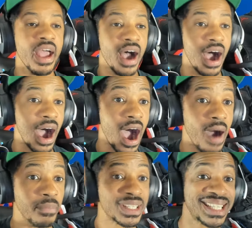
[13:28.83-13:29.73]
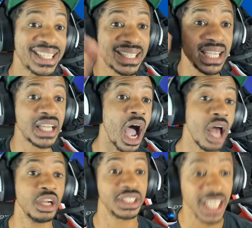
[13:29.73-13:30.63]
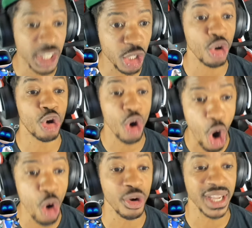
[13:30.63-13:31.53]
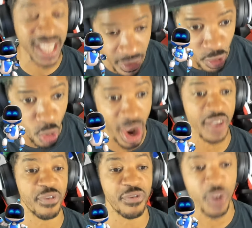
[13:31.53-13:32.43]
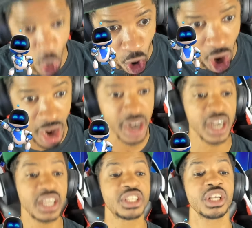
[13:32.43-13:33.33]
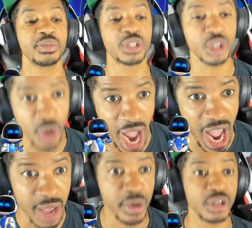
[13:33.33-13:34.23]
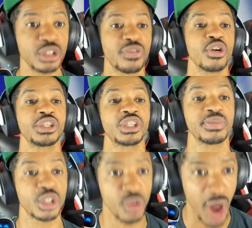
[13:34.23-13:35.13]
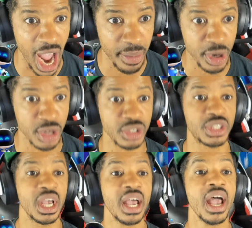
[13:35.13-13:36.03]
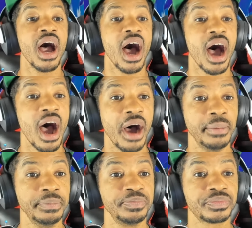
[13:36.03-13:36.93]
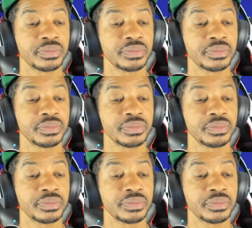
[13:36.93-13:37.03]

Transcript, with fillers: um, $60 digital code giveaway for subscribers, for subscribers. Um,